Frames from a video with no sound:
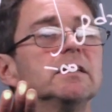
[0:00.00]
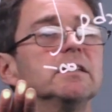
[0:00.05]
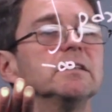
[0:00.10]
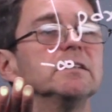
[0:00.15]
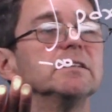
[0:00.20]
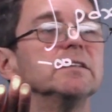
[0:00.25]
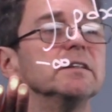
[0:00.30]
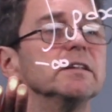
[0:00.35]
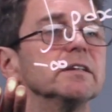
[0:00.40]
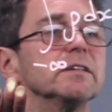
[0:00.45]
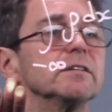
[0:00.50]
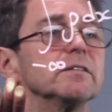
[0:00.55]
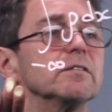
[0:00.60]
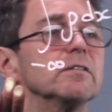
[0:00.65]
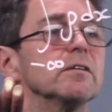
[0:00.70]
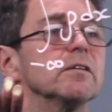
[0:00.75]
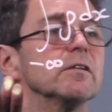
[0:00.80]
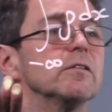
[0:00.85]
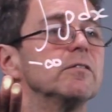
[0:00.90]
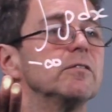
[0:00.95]
is the
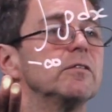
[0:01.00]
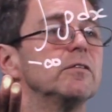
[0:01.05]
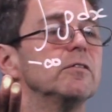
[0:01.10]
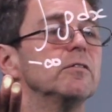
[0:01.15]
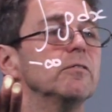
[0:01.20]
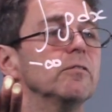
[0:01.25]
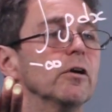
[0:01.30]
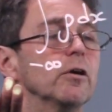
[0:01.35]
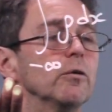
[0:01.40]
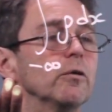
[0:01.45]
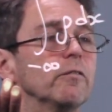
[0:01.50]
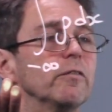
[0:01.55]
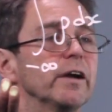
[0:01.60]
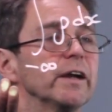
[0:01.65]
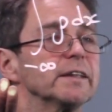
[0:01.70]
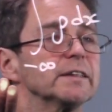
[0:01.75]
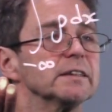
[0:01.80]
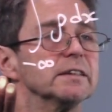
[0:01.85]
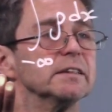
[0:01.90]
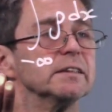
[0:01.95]
integral of rho of
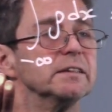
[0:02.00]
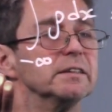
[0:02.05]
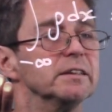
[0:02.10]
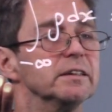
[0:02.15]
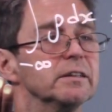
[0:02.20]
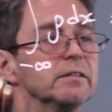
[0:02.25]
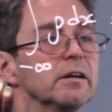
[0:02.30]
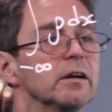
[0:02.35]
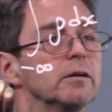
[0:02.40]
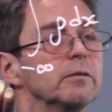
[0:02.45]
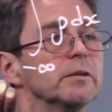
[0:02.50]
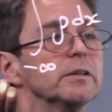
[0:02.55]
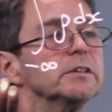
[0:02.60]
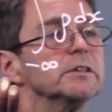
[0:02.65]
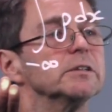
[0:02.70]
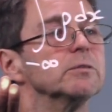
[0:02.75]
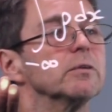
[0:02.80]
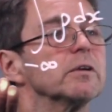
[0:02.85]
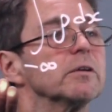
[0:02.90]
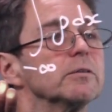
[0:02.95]
x at 0, which
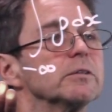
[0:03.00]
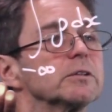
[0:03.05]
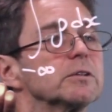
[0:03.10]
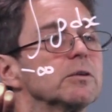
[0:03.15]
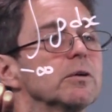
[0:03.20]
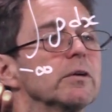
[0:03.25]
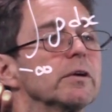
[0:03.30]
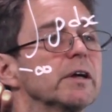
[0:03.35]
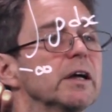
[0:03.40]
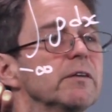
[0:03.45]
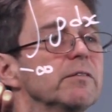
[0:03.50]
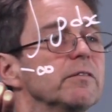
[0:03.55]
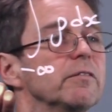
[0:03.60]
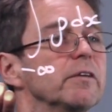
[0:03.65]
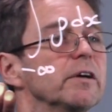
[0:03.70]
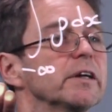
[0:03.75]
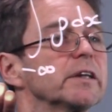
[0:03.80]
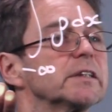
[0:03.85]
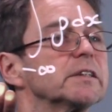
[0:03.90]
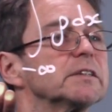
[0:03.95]
is what I was calling f of
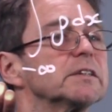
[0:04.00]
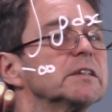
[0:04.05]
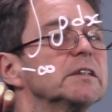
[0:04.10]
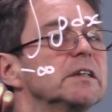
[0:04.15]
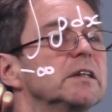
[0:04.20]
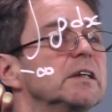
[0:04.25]
x,